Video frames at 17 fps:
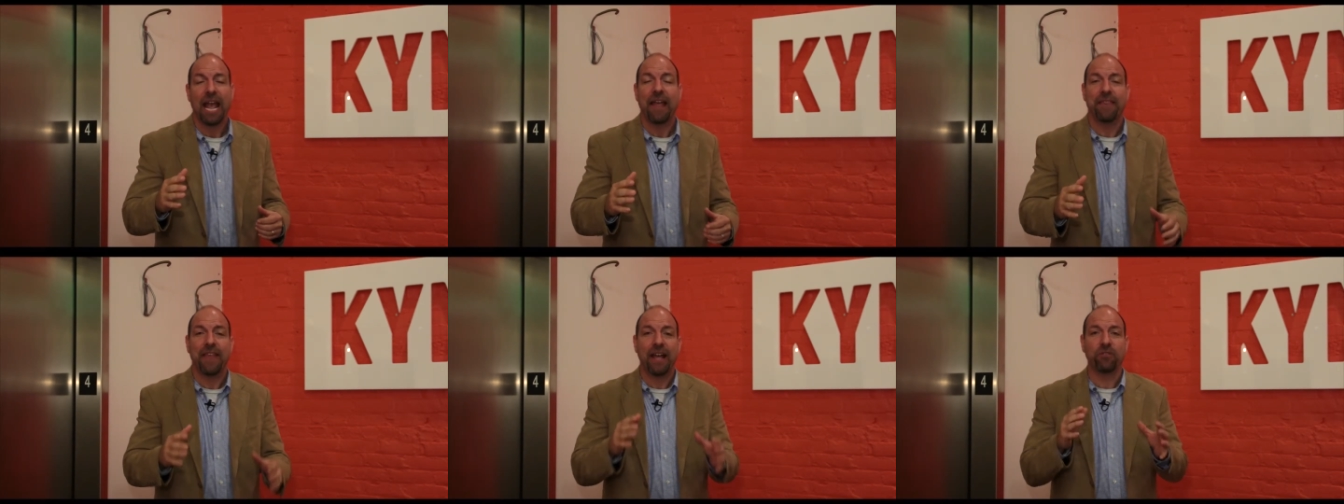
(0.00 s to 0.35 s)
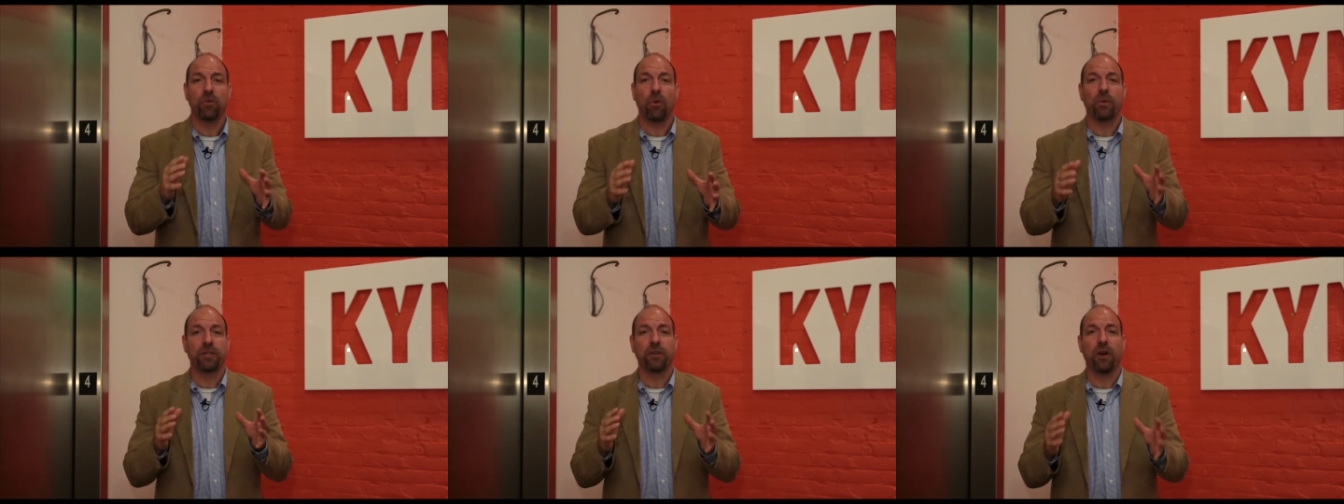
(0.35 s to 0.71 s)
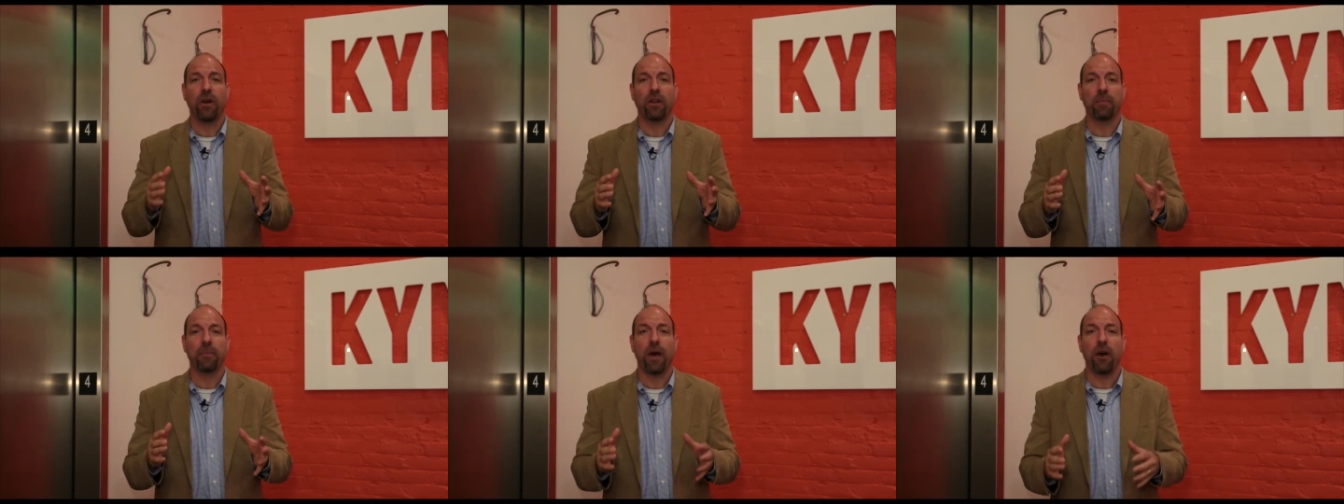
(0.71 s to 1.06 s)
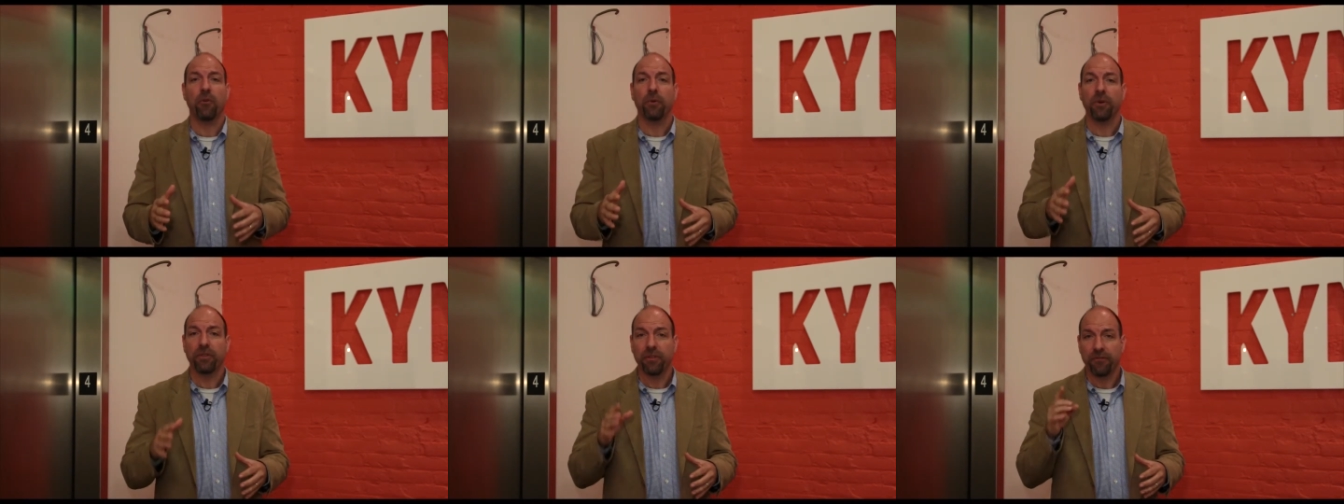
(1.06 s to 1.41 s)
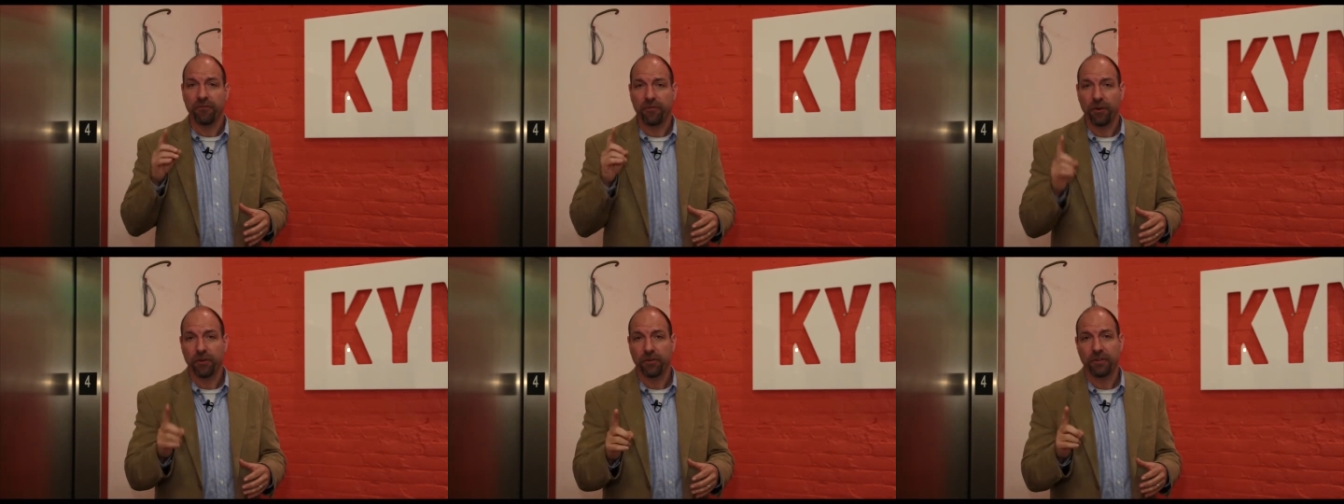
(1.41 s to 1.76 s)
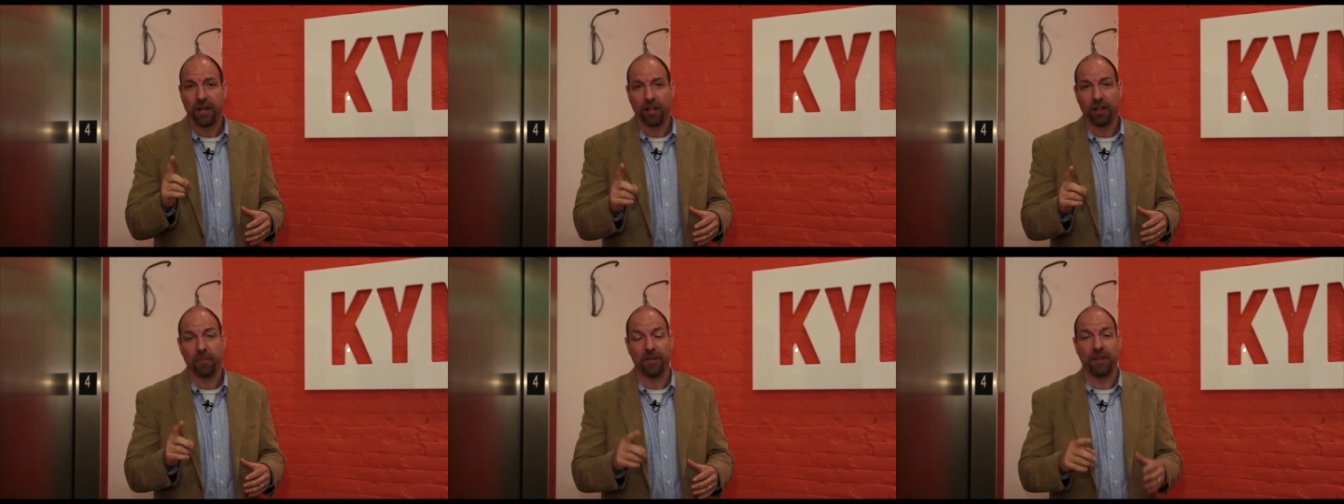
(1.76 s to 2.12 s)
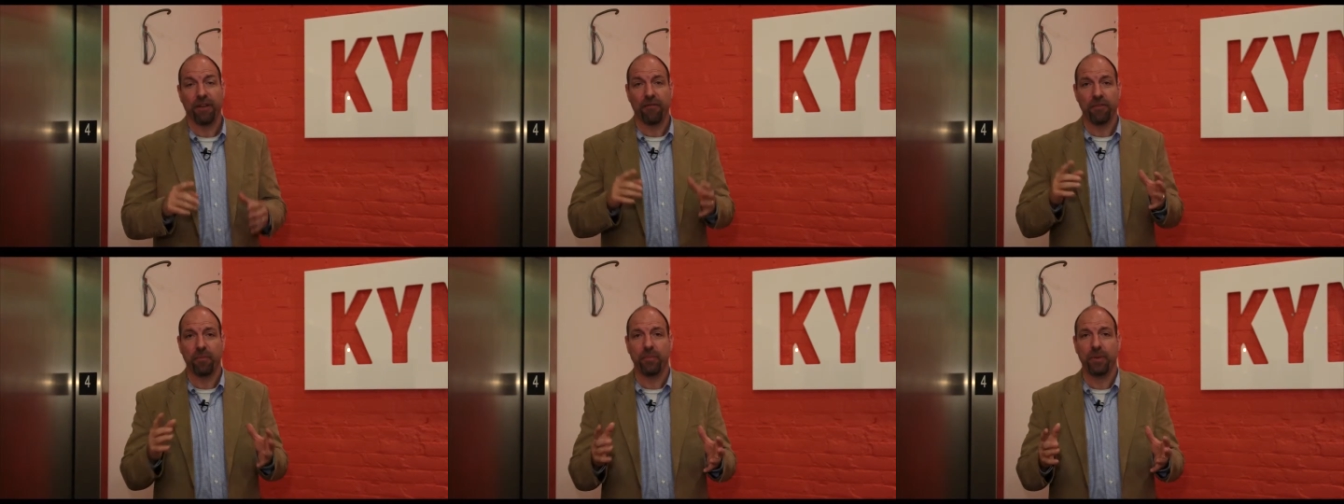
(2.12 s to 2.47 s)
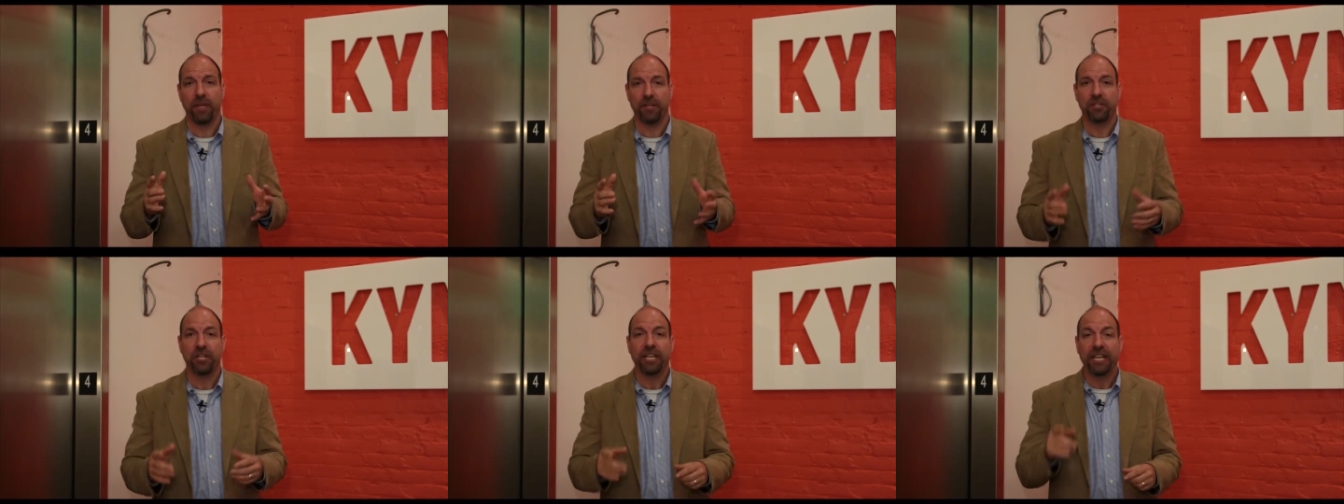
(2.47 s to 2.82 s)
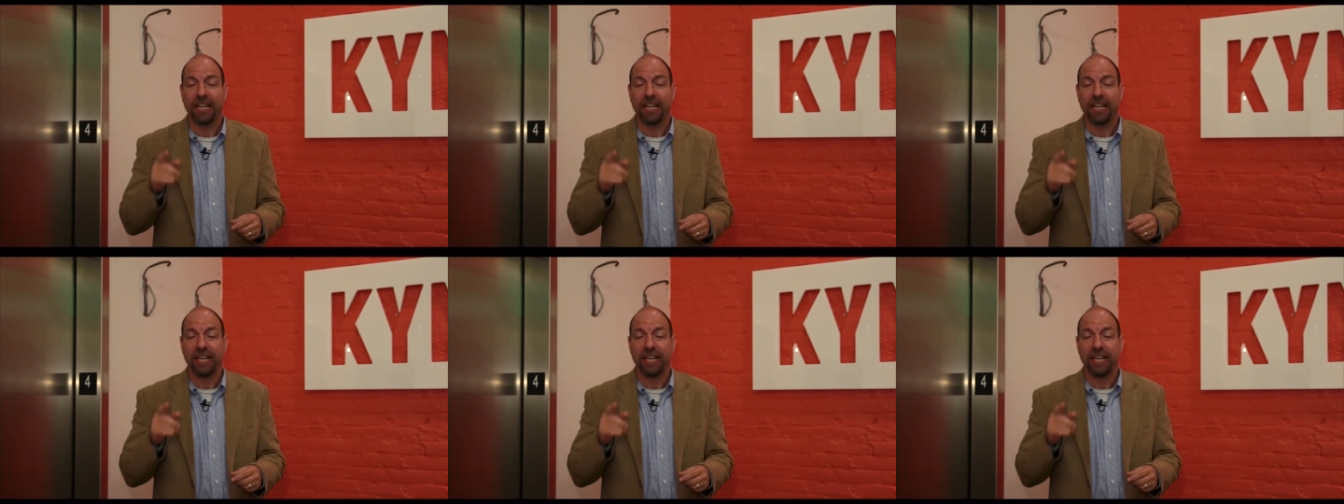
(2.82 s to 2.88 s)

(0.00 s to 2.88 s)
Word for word: And that's what we talk about with the first element of the pitch.